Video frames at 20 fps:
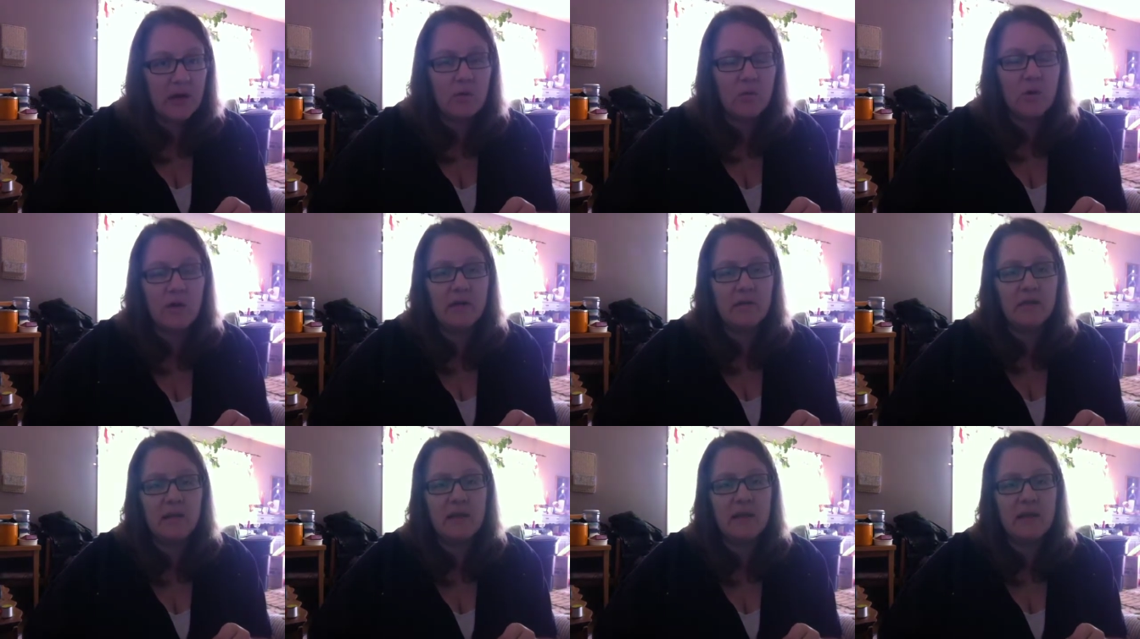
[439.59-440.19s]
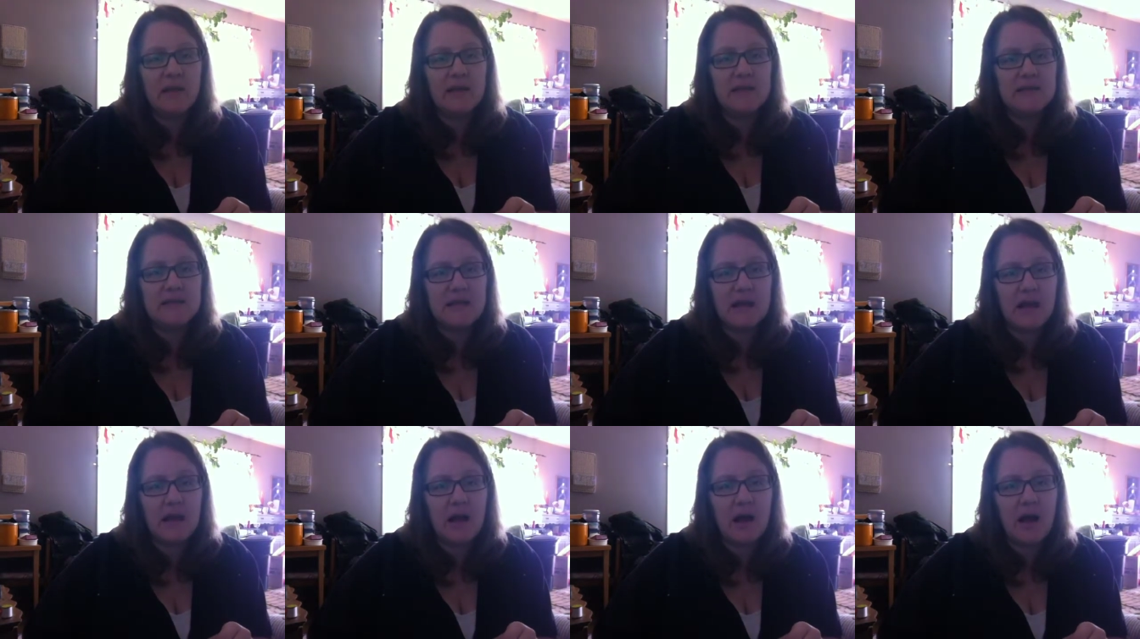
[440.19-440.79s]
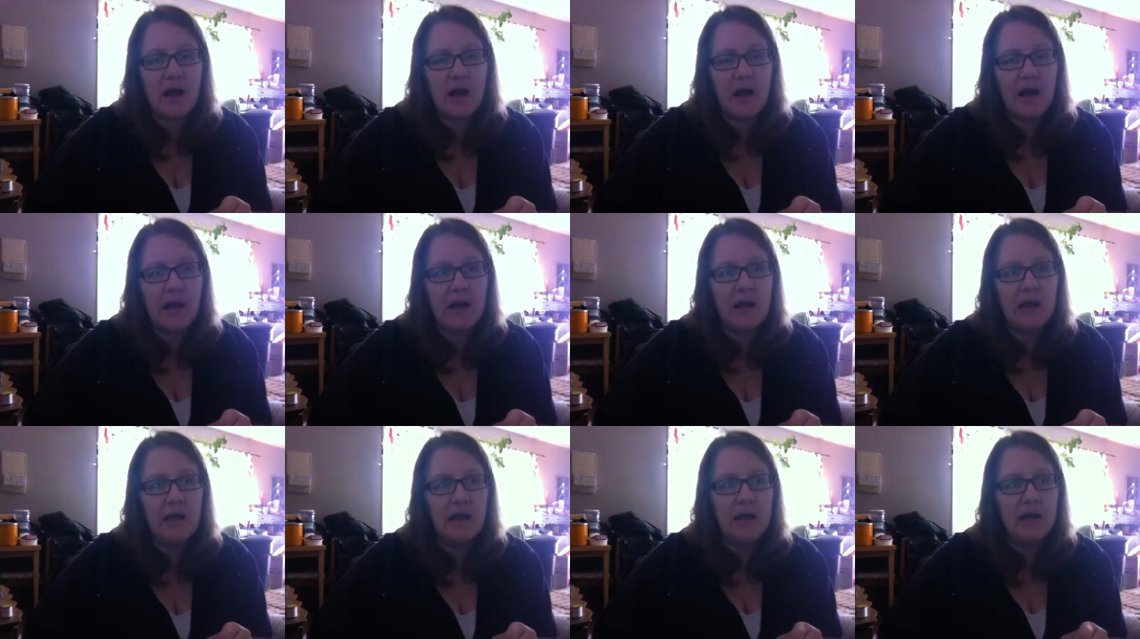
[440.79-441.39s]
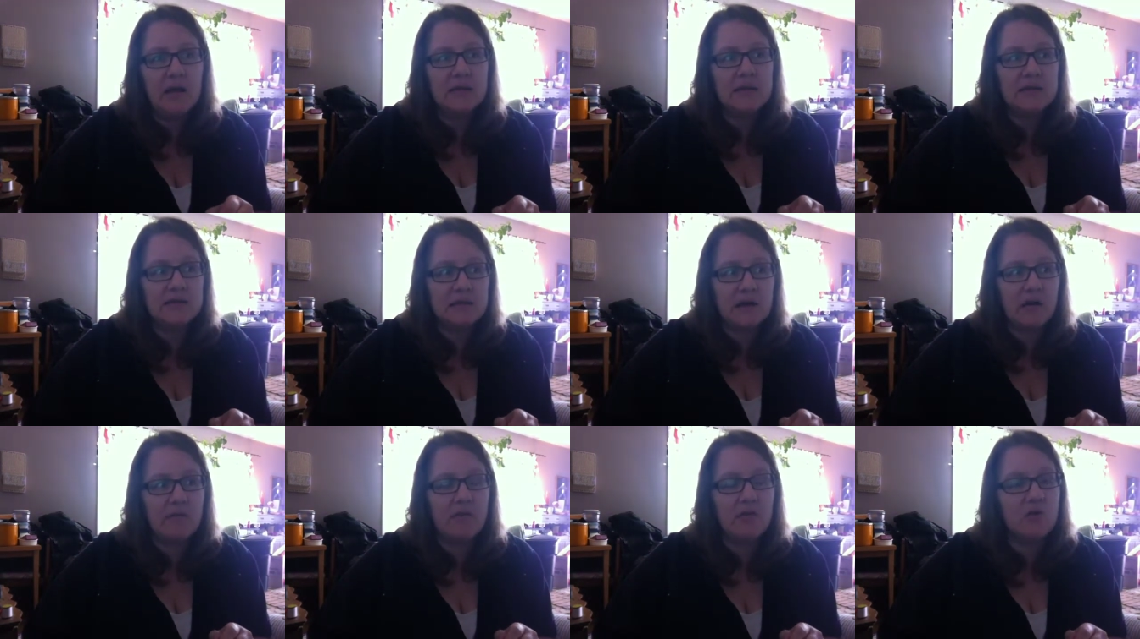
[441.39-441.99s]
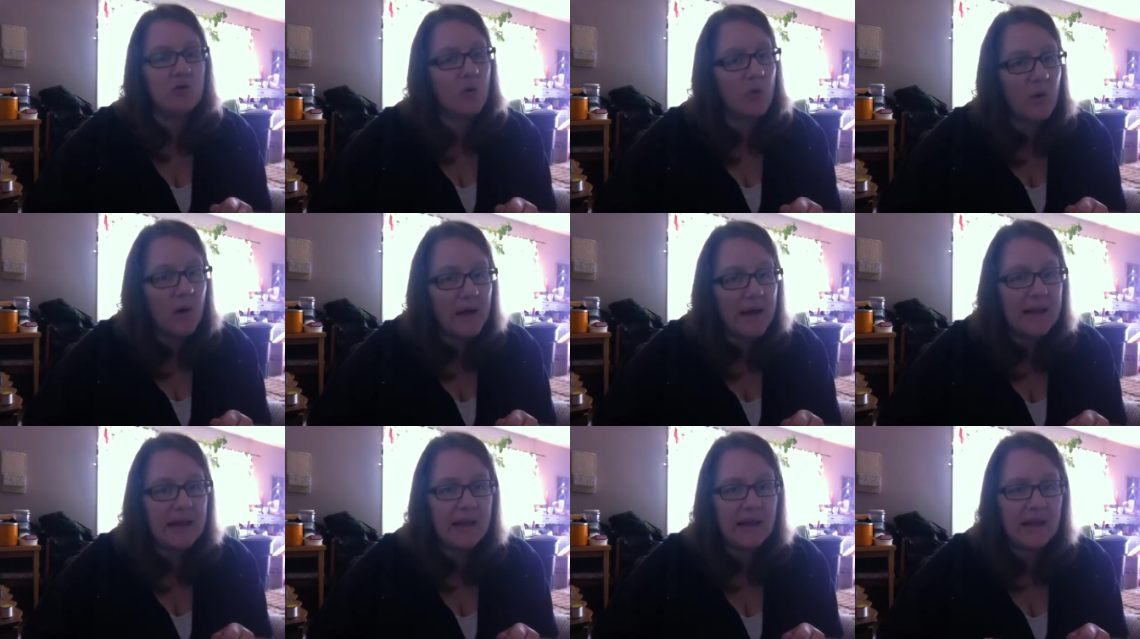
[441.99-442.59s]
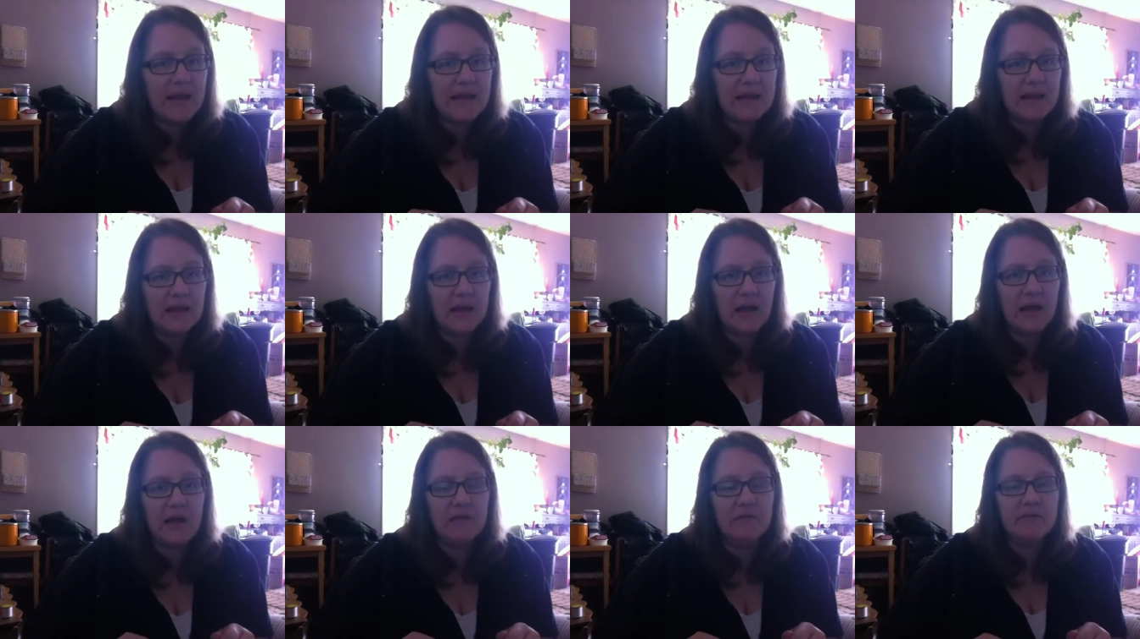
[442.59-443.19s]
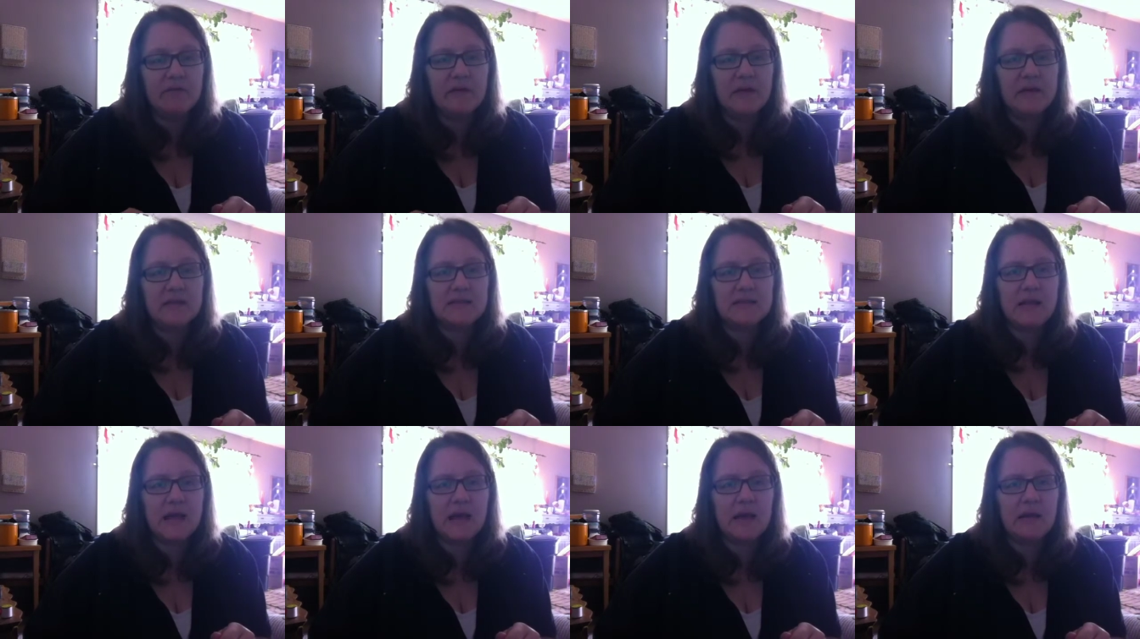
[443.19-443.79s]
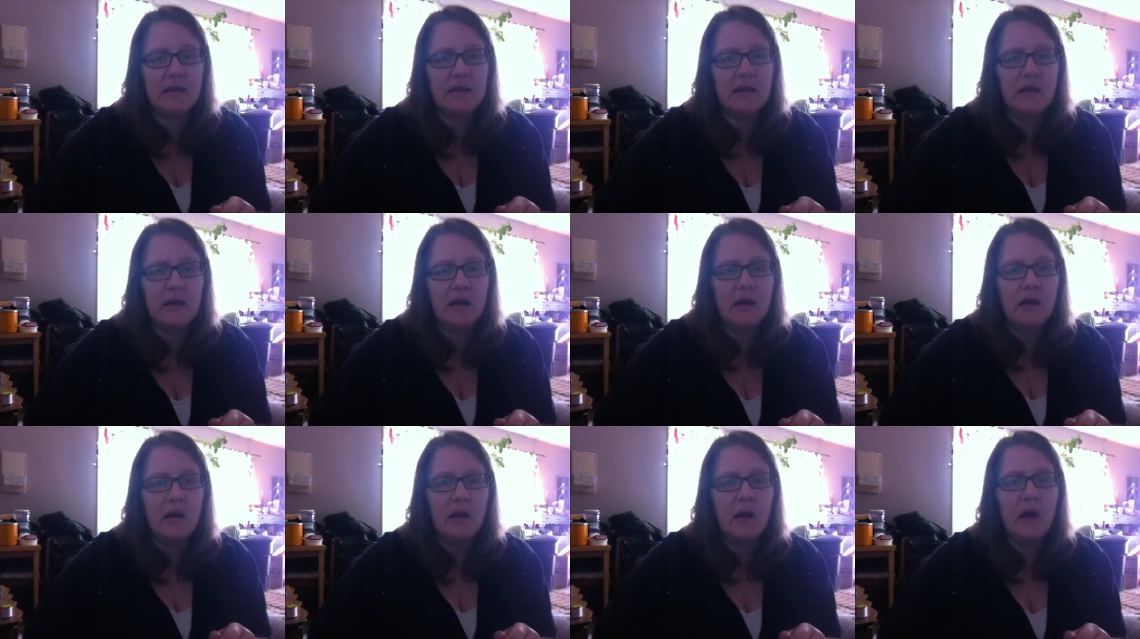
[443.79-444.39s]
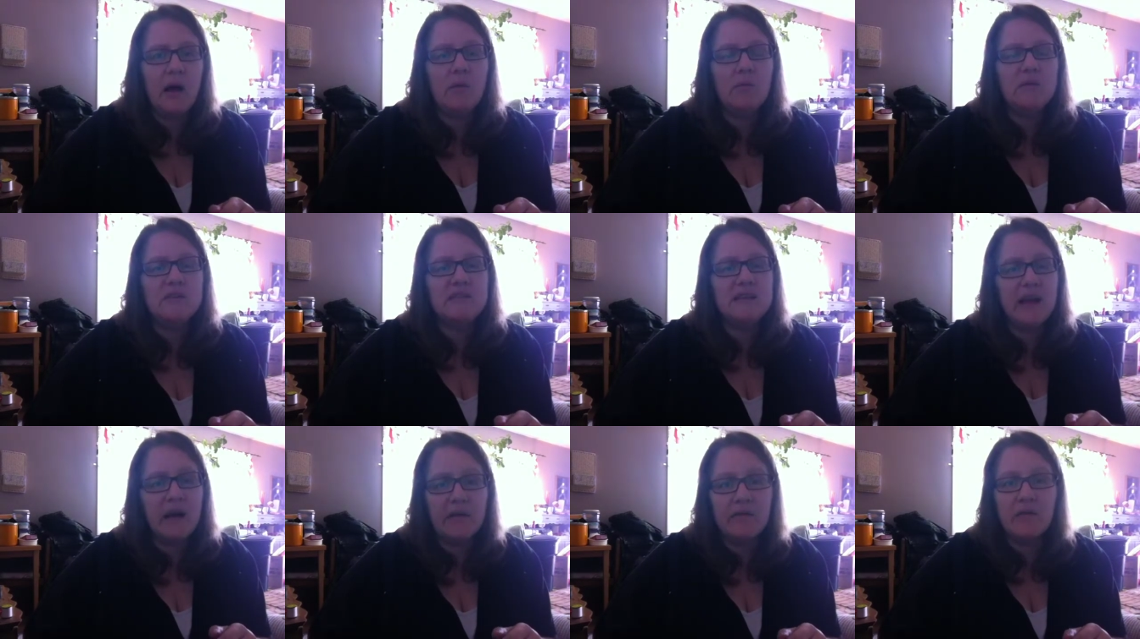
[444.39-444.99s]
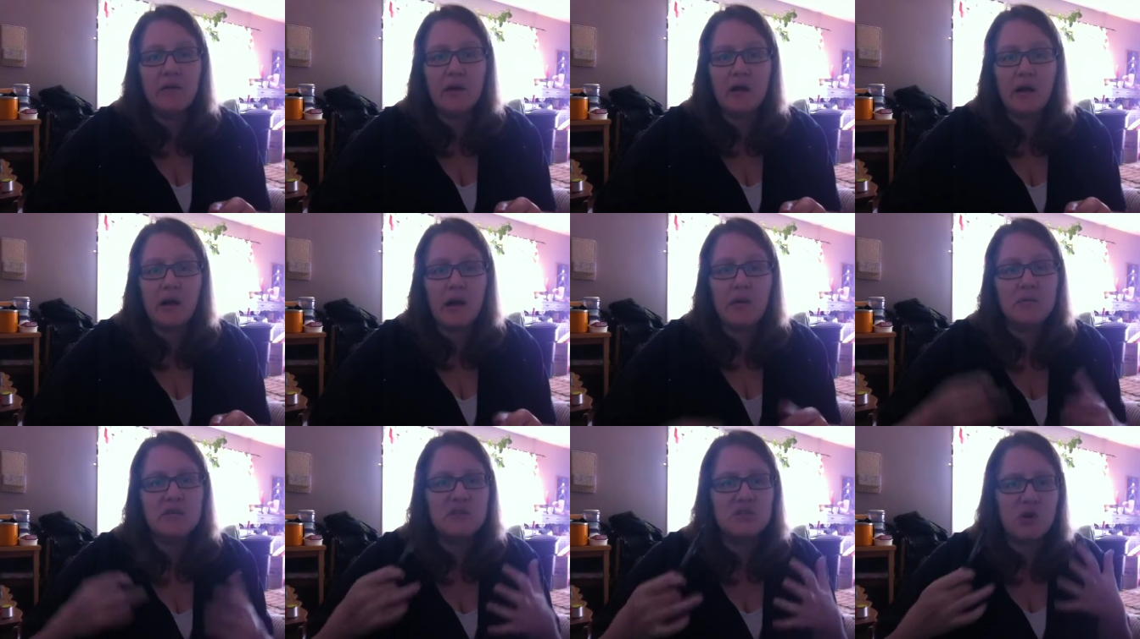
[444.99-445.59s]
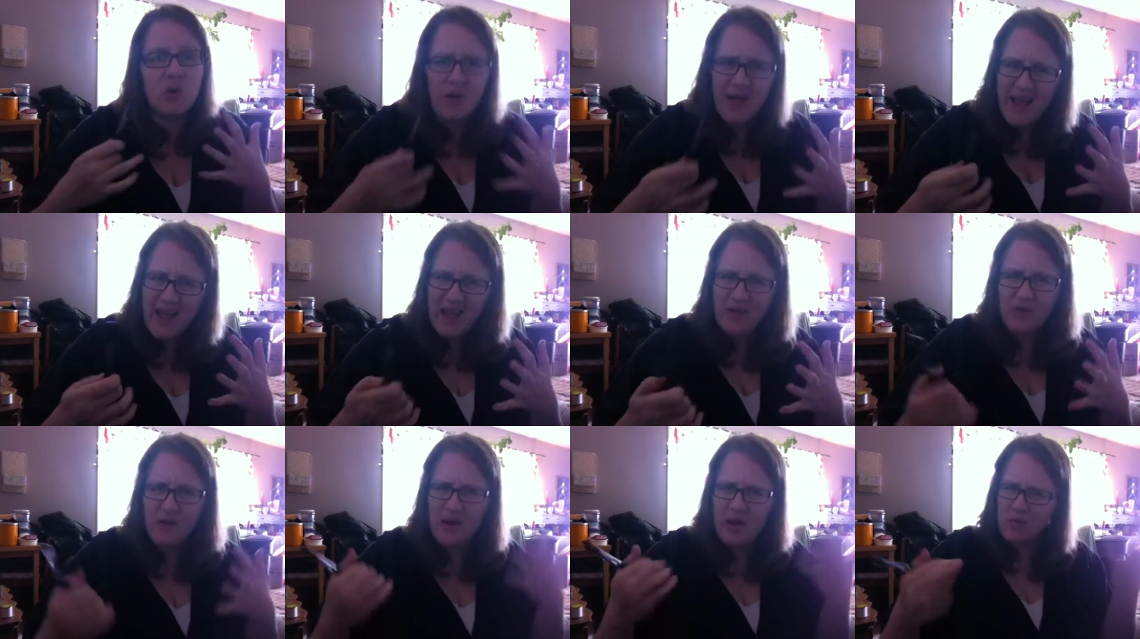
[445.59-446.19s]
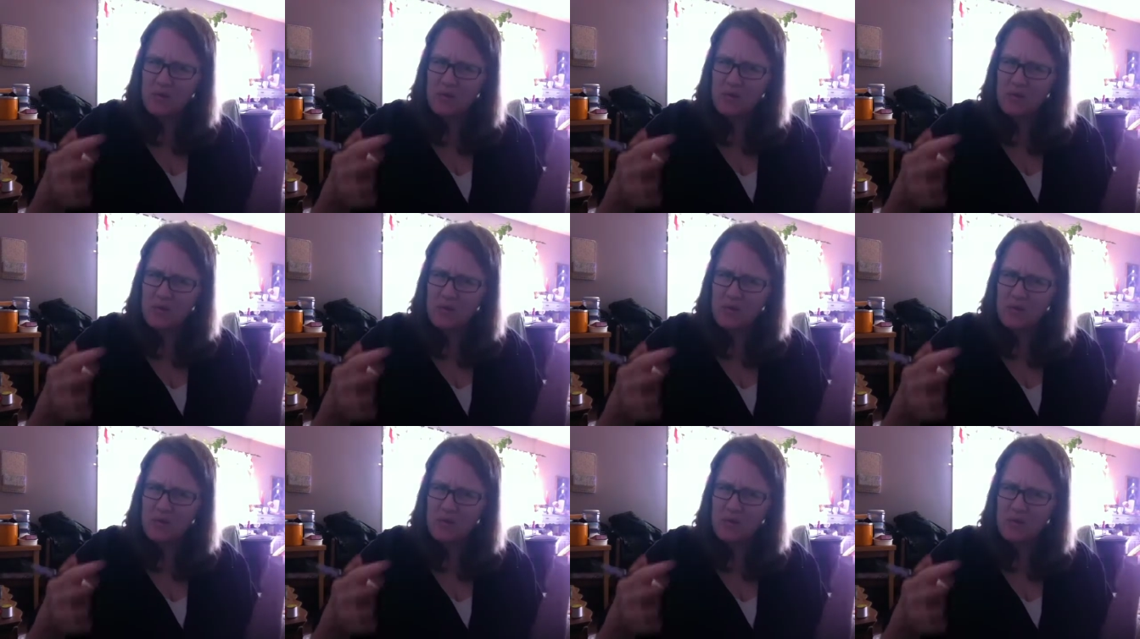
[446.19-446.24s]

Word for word: And one of the things that I discovered quite late in life is that I was never, I was so angry.